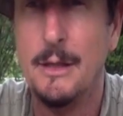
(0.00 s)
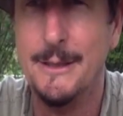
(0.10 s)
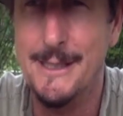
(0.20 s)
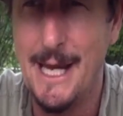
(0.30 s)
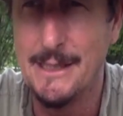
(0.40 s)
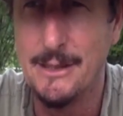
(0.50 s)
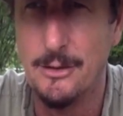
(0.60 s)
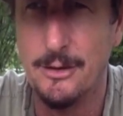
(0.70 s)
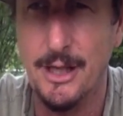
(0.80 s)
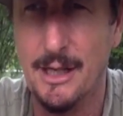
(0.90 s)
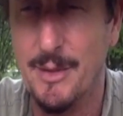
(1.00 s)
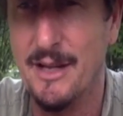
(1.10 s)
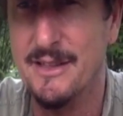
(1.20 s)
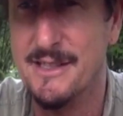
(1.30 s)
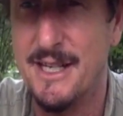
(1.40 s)
The next good thing about
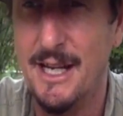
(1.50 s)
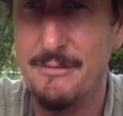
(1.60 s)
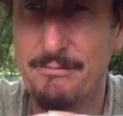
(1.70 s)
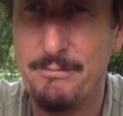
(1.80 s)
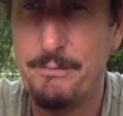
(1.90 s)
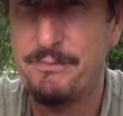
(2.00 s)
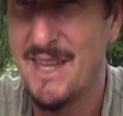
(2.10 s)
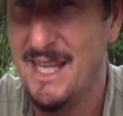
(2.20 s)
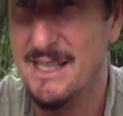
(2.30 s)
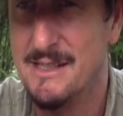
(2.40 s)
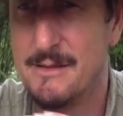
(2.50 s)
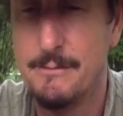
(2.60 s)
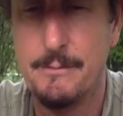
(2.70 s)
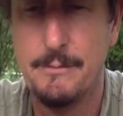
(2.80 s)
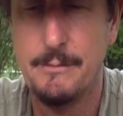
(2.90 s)
this kit is
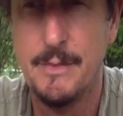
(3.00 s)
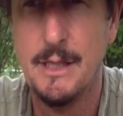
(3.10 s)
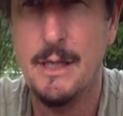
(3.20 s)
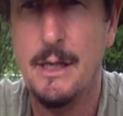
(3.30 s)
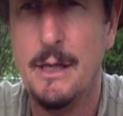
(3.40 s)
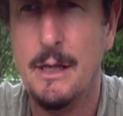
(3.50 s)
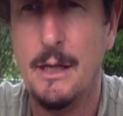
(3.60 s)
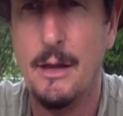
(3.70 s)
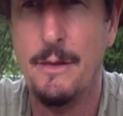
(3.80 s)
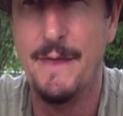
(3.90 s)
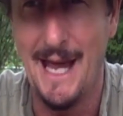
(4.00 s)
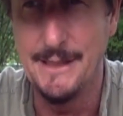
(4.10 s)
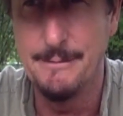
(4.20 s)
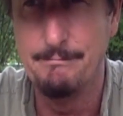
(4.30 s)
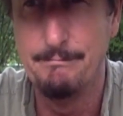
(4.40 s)

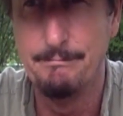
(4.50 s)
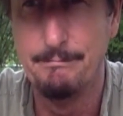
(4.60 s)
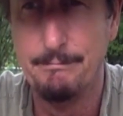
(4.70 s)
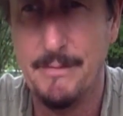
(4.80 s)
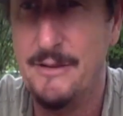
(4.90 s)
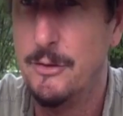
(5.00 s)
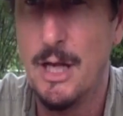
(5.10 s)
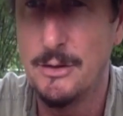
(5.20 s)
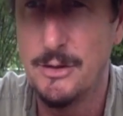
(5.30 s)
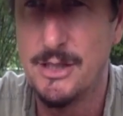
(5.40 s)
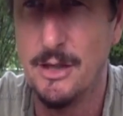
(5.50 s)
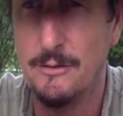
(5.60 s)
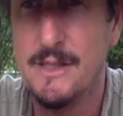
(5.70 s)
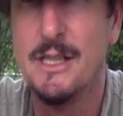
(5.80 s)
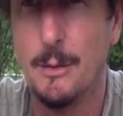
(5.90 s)
that if you cut
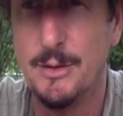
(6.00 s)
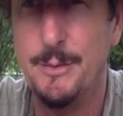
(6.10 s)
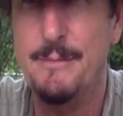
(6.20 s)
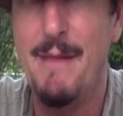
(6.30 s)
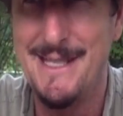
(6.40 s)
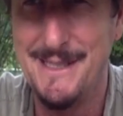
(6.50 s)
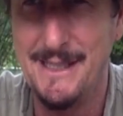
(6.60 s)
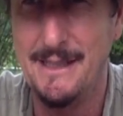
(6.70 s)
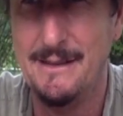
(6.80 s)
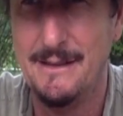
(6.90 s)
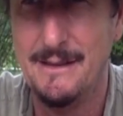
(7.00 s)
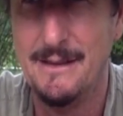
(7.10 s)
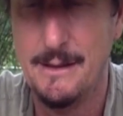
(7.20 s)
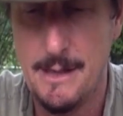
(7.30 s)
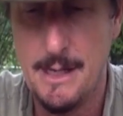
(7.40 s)
yourself, it's liable to be messy.
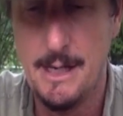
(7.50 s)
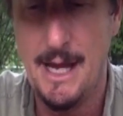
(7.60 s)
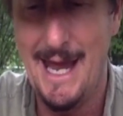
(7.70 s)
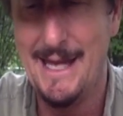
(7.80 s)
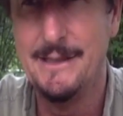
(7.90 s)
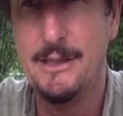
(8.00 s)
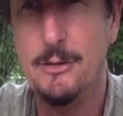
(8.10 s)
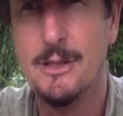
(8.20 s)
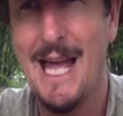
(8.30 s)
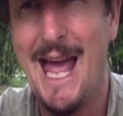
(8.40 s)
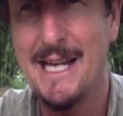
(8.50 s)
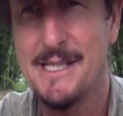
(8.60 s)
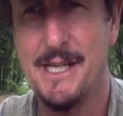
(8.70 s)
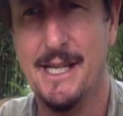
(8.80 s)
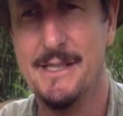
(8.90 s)
And you can
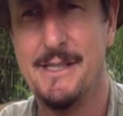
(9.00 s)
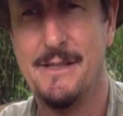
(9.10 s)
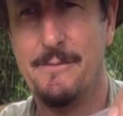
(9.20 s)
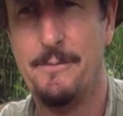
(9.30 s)
access